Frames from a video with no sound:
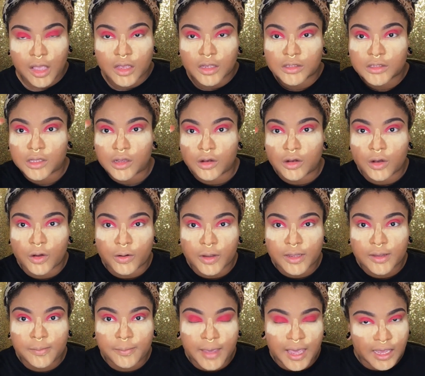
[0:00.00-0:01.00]
So
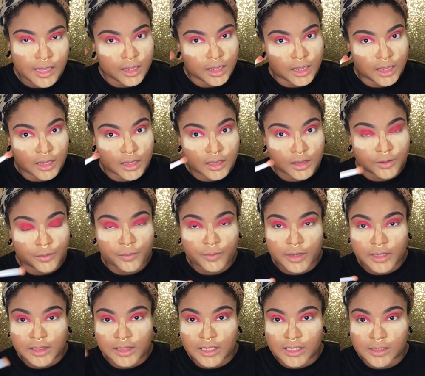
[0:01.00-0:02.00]
going back in
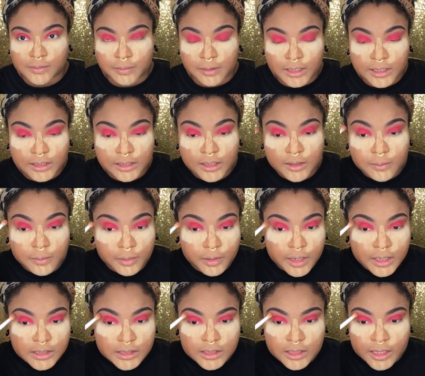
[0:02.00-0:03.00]
with this blending
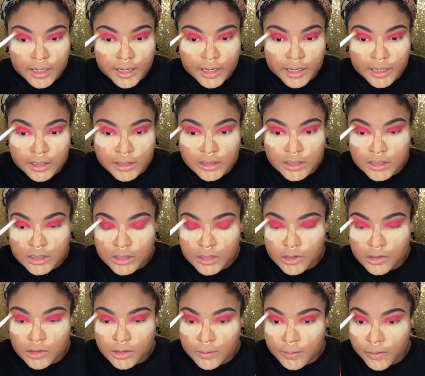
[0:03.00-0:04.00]
brush that I just
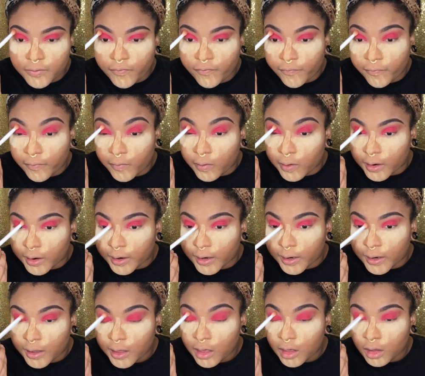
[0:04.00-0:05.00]
used before,
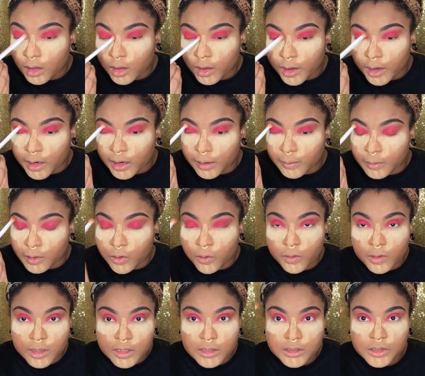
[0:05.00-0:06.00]
and I'm
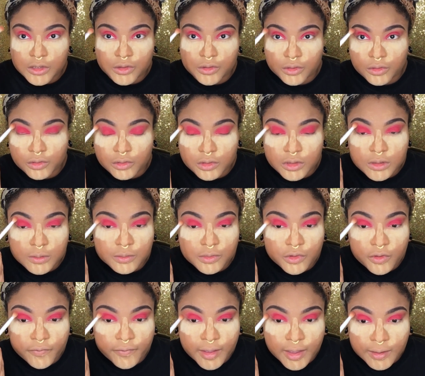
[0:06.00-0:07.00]
going to
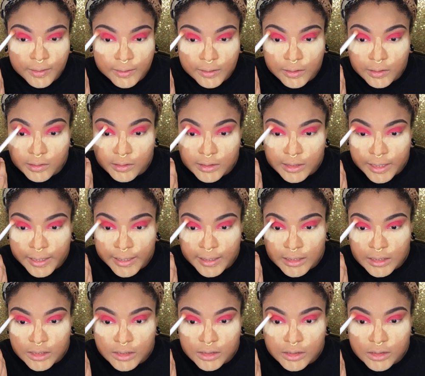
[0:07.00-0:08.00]
smooth out those
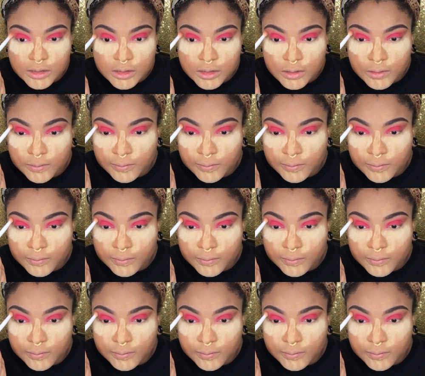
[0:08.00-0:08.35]
edges.